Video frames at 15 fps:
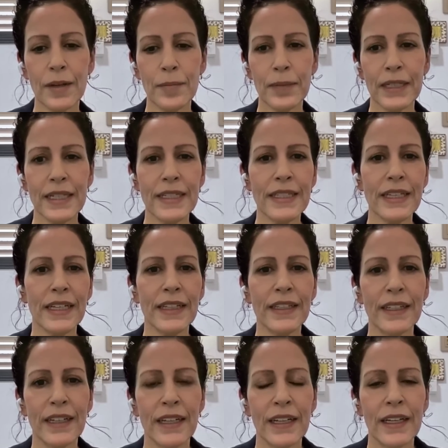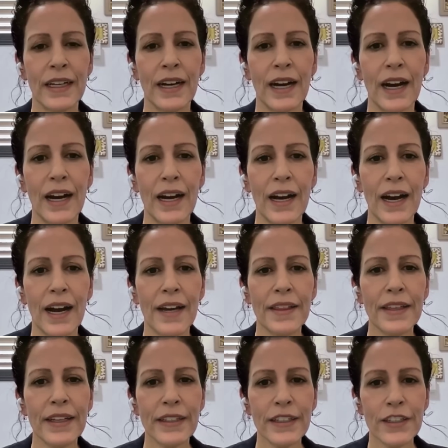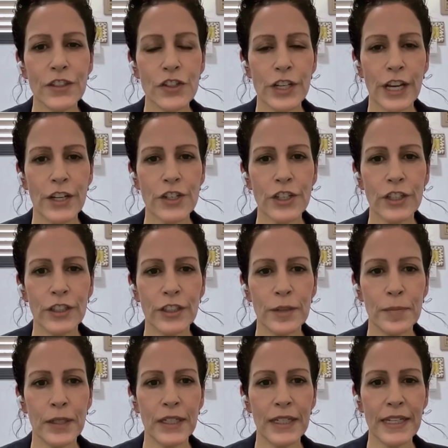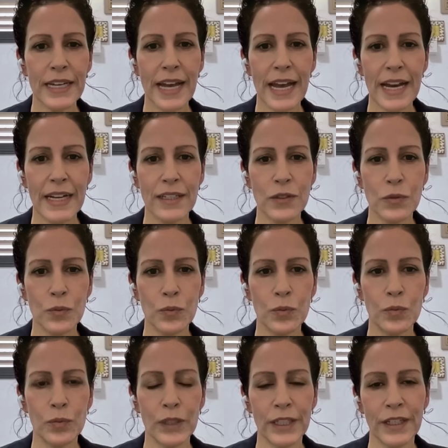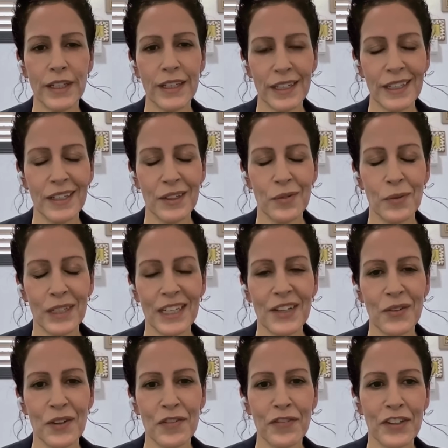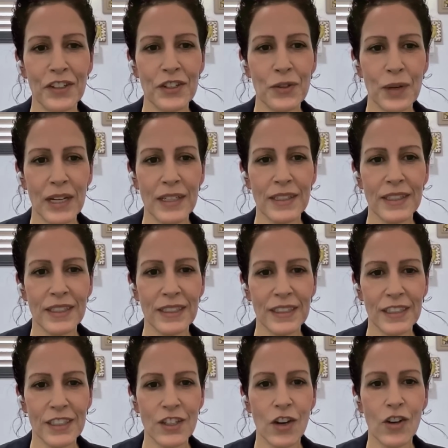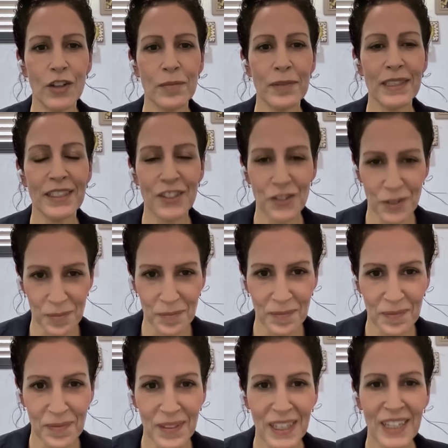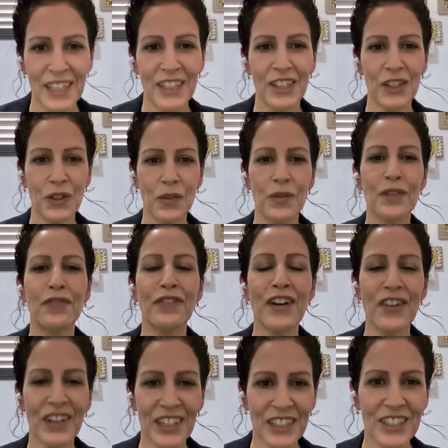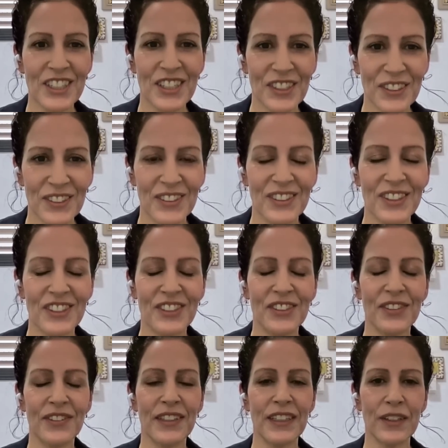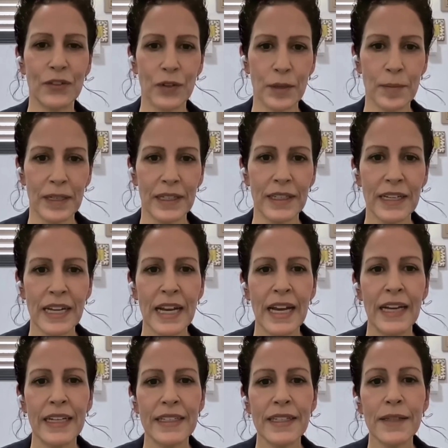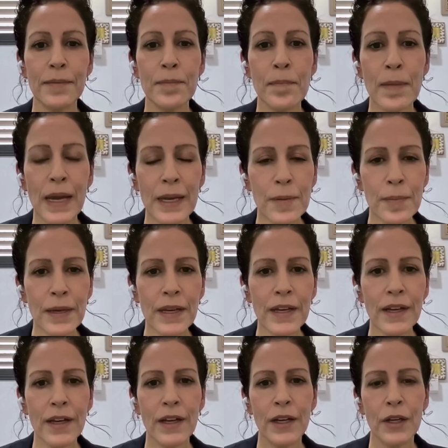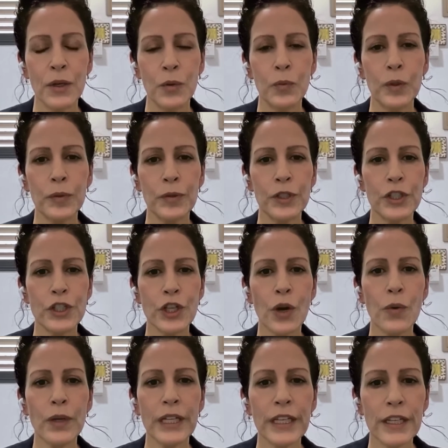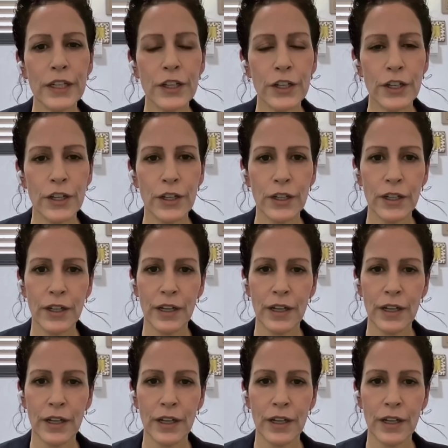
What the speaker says: he said, I think the international community has what he referred to as the Stockholm syndrome, referring to the agreement. And he said, maybe we were so eager